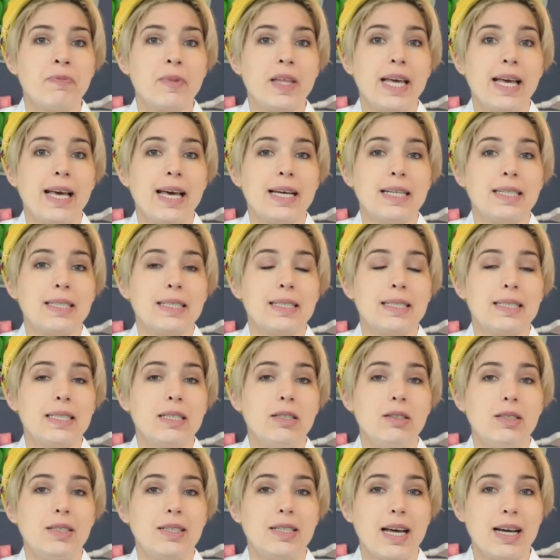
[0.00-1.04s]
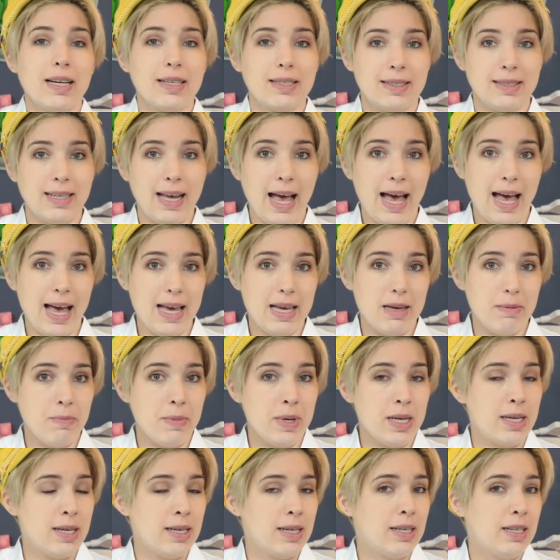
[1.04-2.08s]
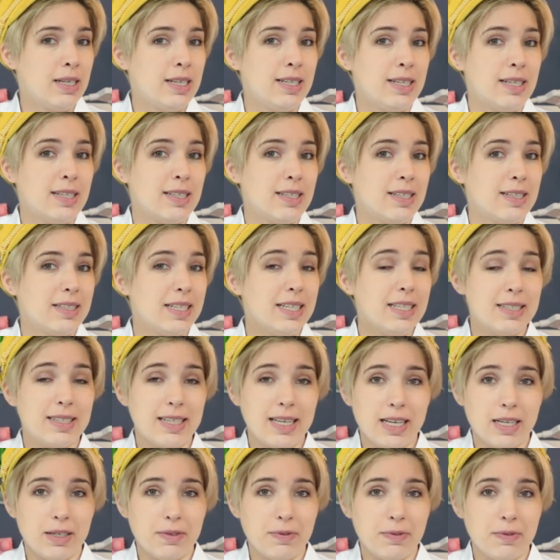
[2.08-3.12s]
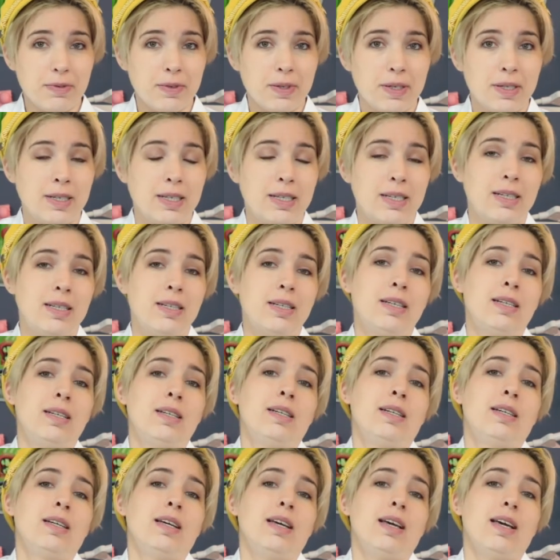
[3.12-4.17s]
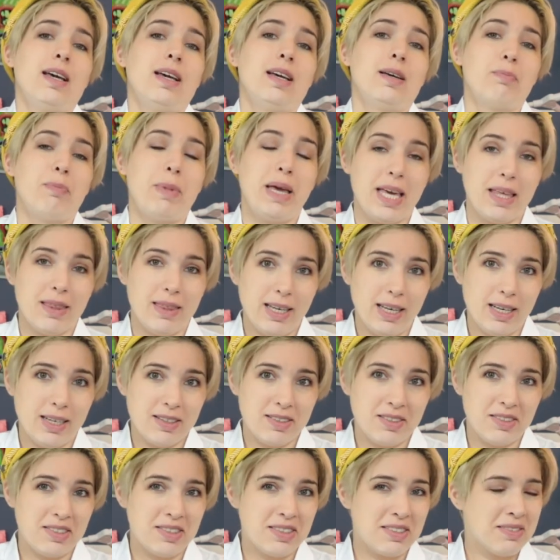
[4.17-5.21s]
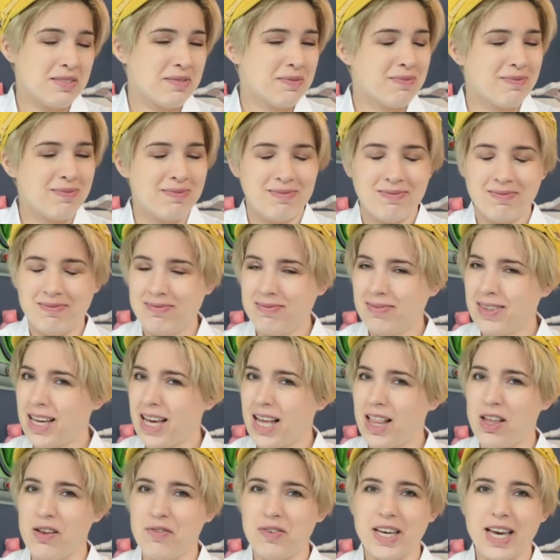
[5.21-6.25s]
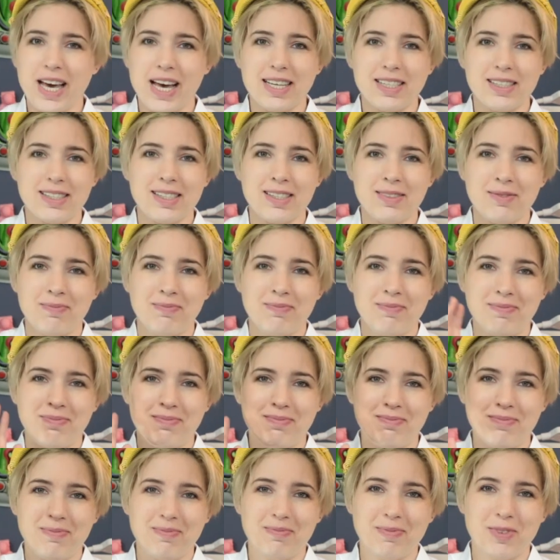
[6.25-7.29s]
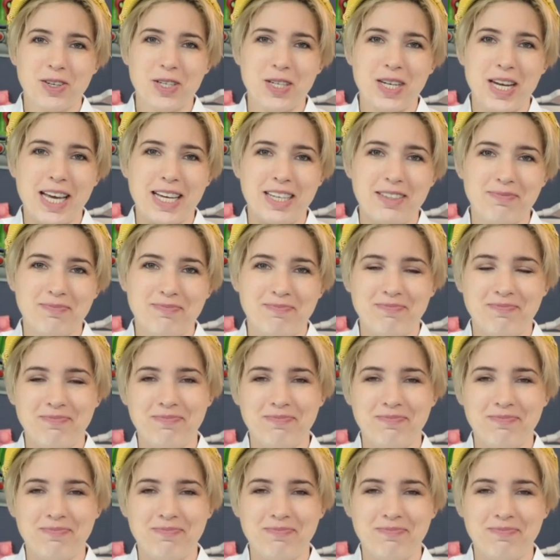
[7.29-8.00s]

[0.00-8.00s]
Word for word: And until next time, stay safe, make things. I love you guys. Good night.